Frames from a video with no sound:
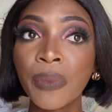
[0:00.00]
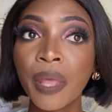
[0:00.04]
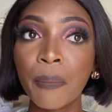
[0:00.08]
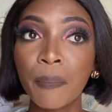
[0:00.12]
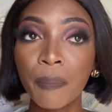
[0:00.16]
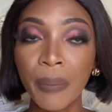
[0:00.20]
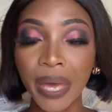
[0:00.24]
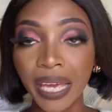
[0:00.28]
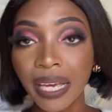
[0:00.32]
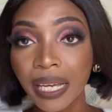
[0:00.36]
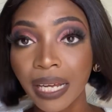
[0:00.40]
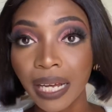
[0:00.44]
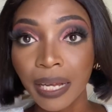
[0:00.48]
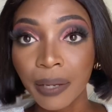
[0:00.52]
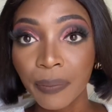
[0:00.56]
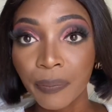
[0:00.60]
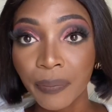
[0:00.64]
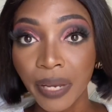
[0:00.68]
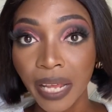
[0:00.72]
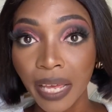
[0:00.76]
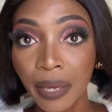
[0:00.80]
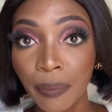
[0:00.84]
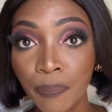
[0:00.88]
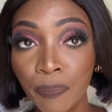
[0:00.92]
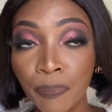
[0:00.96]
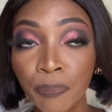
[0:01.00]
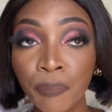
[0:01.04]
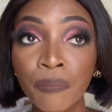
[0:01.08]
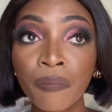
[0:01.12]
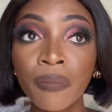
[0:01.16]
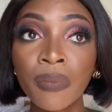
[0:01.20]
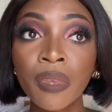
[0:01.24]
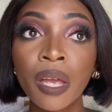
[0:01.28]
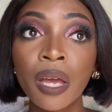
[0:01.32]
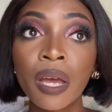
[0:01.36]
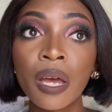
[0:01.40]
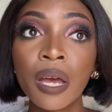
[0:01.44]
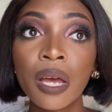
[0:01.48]
makeup, ne?
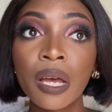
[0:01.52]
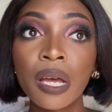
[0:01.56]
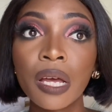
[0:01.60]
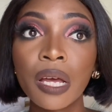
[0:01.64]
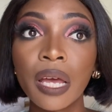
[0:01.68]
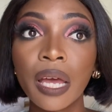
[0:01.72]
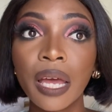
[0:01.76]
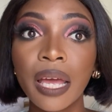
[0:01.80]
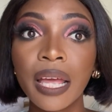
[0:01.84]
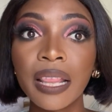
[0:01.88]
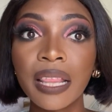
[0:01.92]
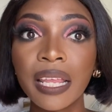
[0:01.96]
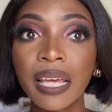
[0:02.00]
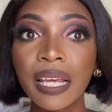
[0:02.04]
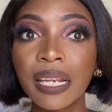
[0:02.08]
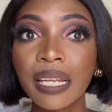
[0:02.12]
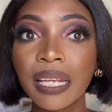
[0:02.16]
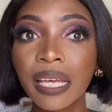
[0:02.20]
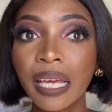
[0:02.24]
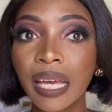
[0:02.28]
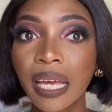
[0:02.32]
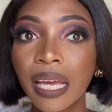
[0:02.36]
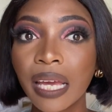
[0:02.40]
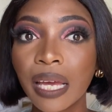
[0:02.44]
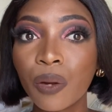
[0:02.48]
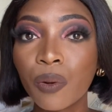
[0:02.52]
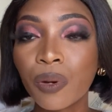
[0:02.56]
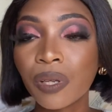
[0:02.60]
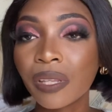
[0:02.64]
And then I